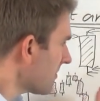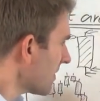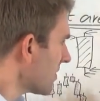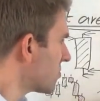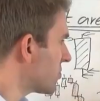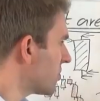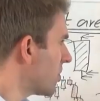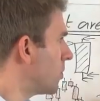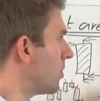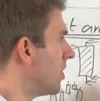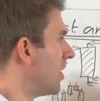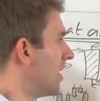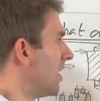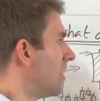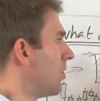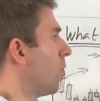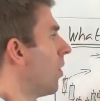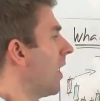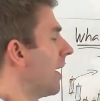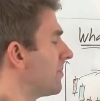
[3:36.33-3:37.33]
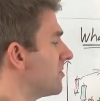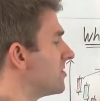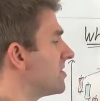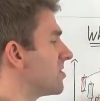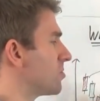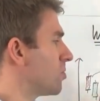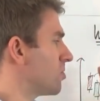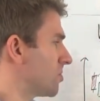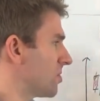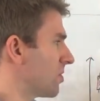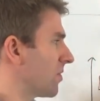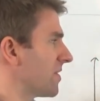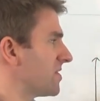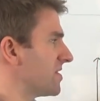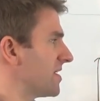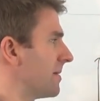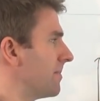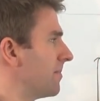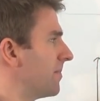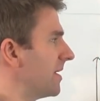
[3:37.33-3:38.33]
So what happens is once we've got the
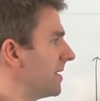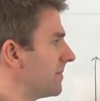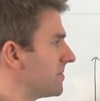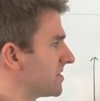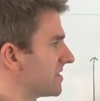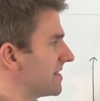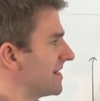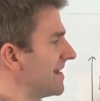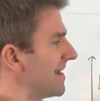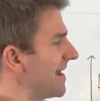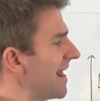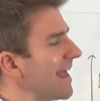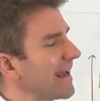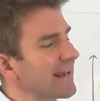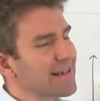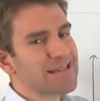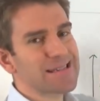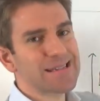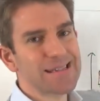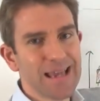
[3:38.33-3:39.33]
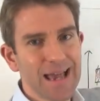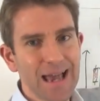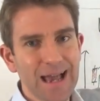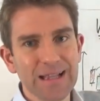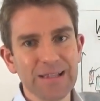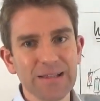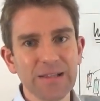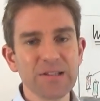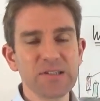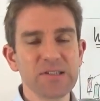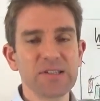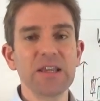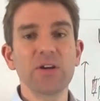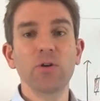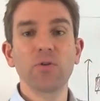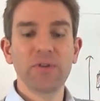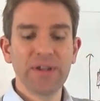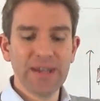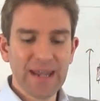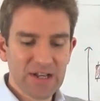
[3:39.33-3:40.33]
10 pips, the next candlestick
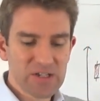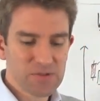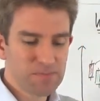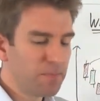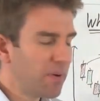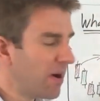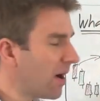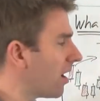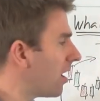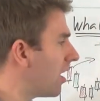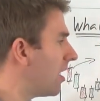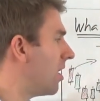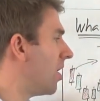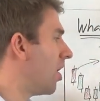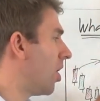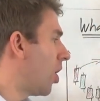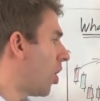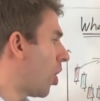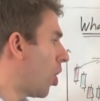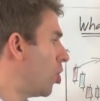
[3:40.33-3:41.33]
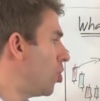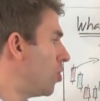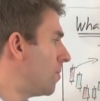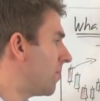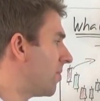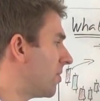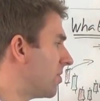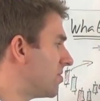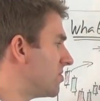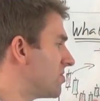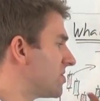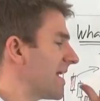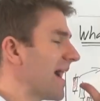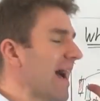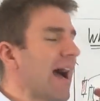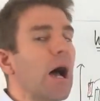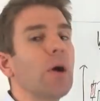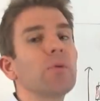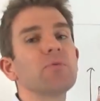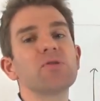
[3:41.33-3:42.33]
or the next bar opens
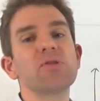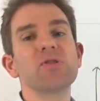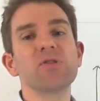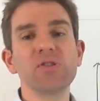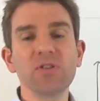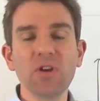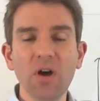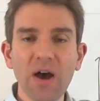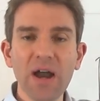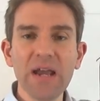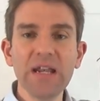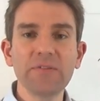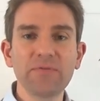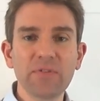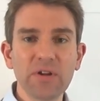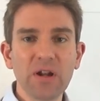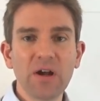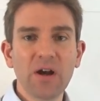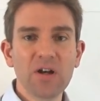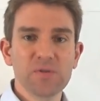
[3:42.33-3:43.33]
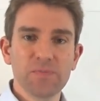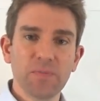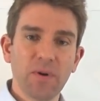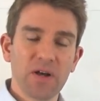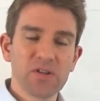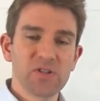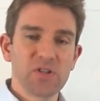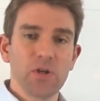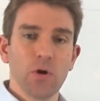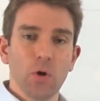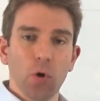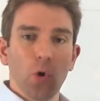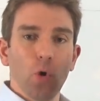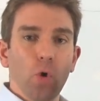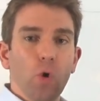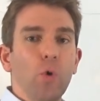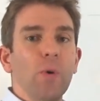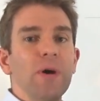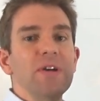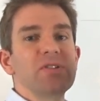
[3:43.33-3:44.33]
outside of the last bar. So you're
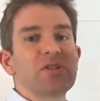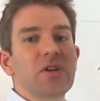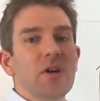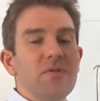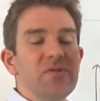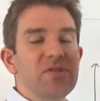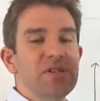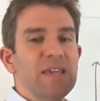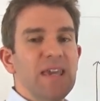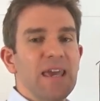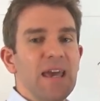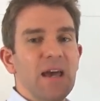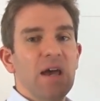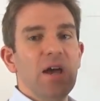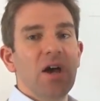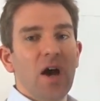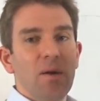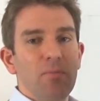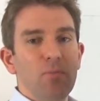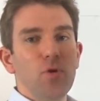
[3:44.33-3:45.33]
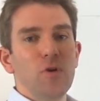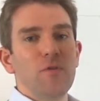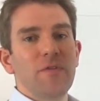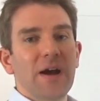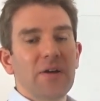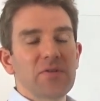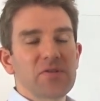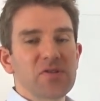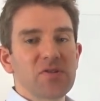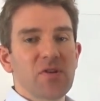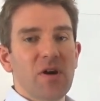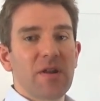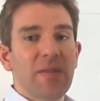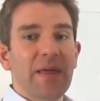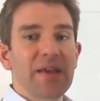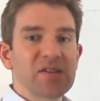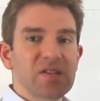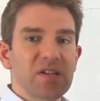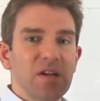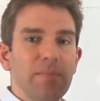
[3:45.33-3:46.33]
always going to get a move outside, and
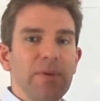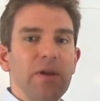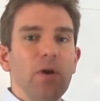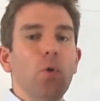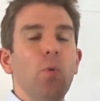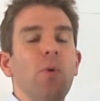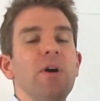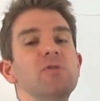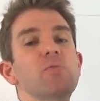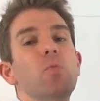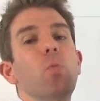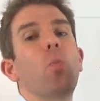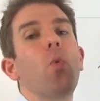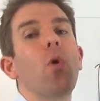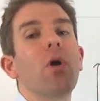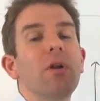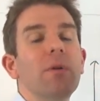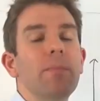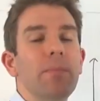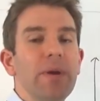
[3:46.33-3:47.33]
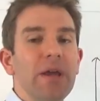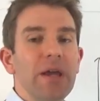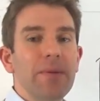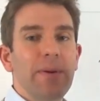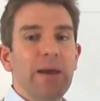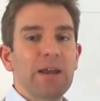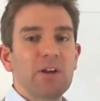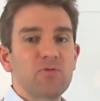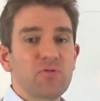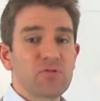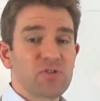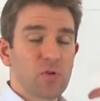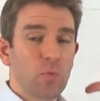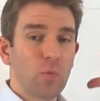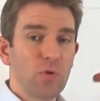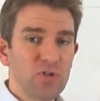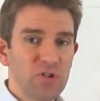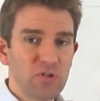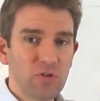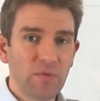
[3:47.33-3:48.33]
that's going to be always one pip extra. So
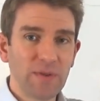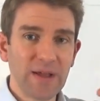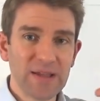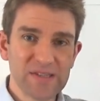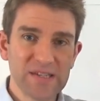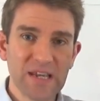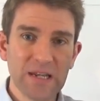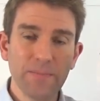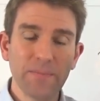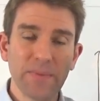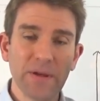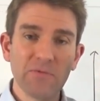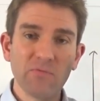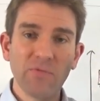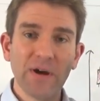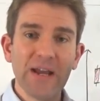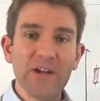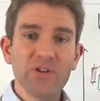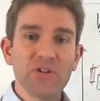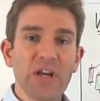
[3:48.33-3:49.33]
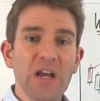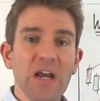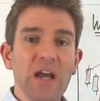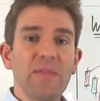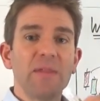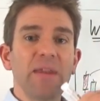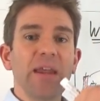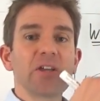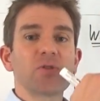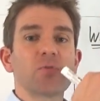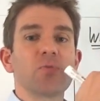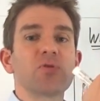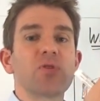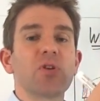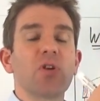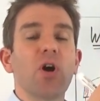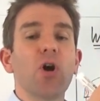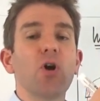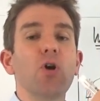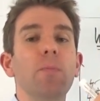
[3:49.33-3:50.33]
once you've got that 10 pip range, the next one's
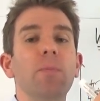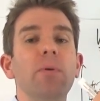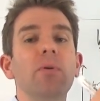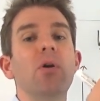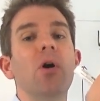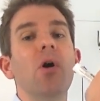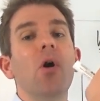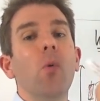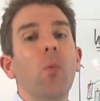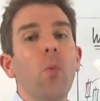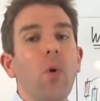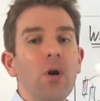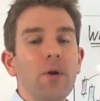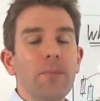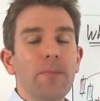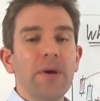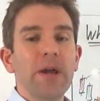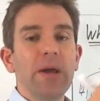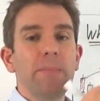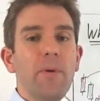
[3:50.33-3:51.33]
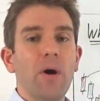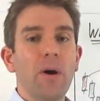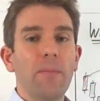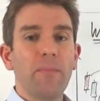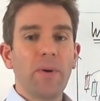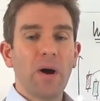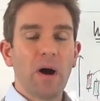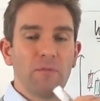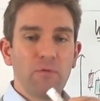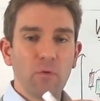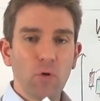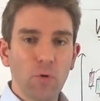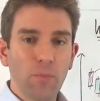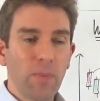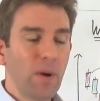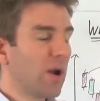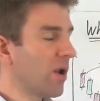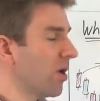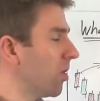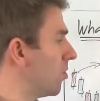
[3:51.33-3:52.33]
going to open one pip above or
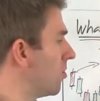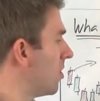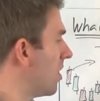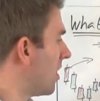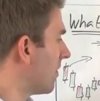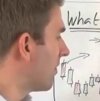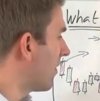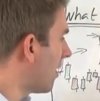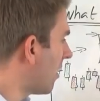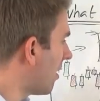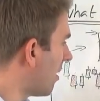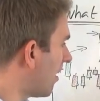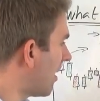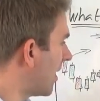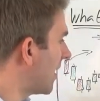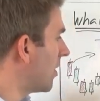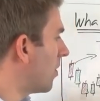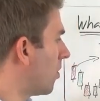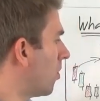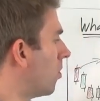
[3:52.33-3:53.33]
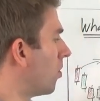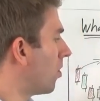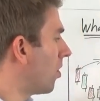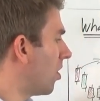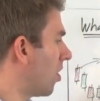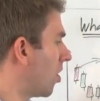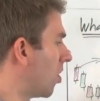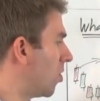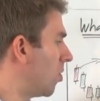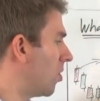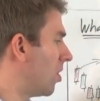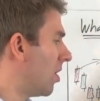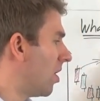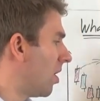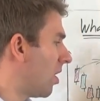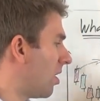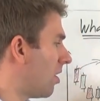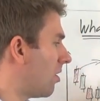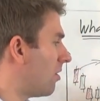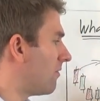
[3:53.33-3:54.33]
below the high or low
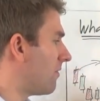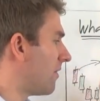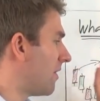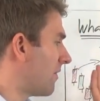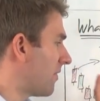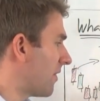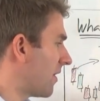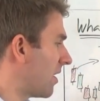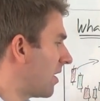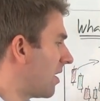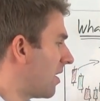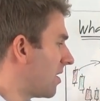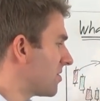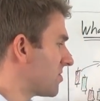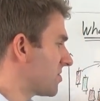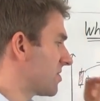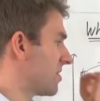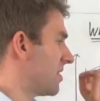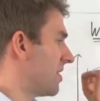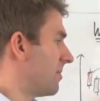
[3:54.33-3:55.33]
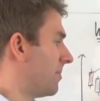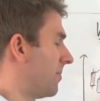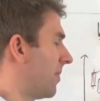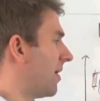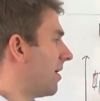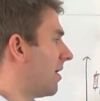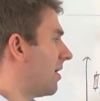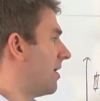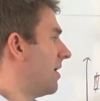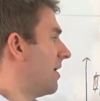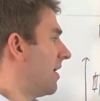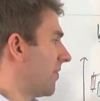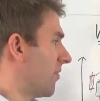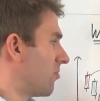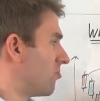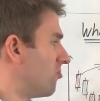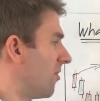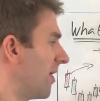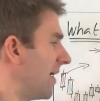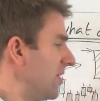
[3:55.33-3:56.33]
of the last bar. The
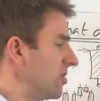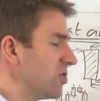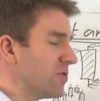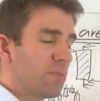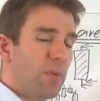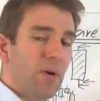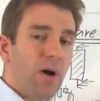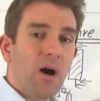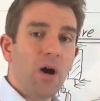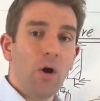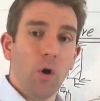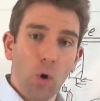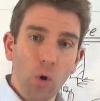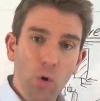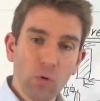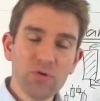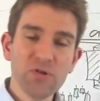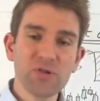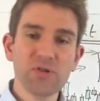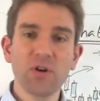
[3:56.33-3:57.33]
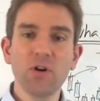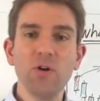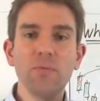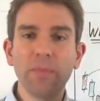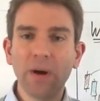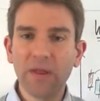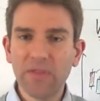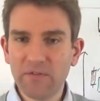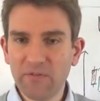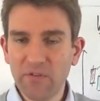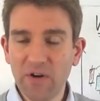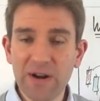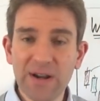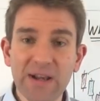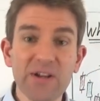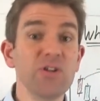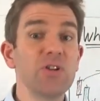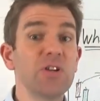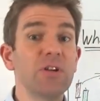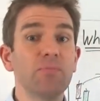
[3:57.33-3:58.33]
range bar also, by the very
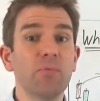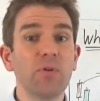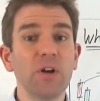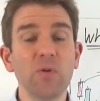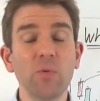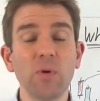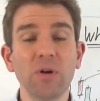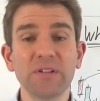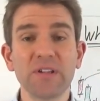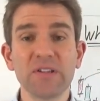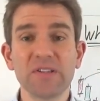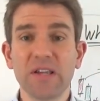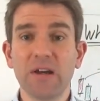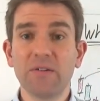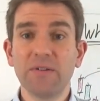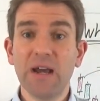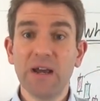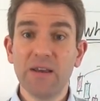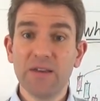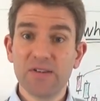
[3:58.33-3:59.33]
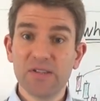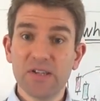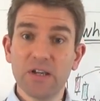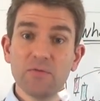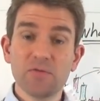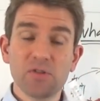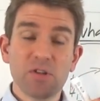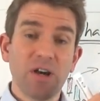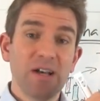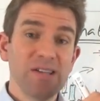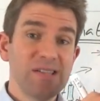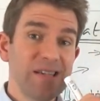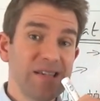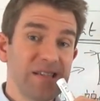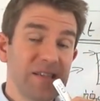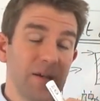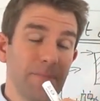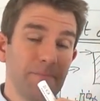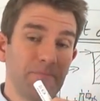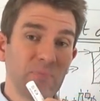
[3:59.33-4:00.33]
nature, you can probably work this out now yourselves, guys, is
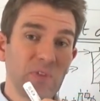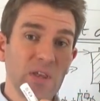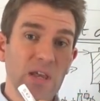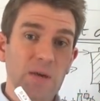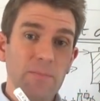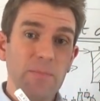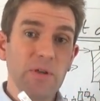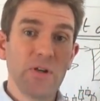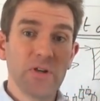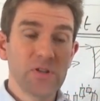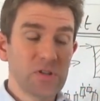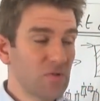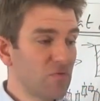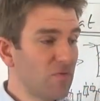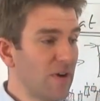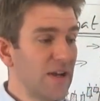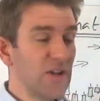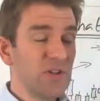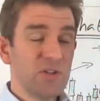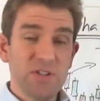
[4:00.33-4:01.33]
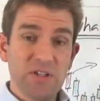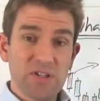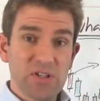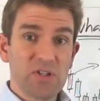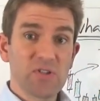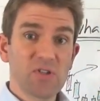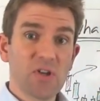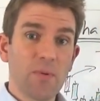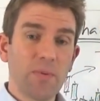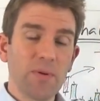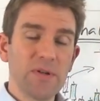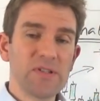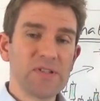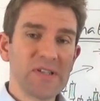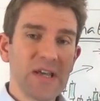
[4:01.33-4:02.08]
that because the range in this example is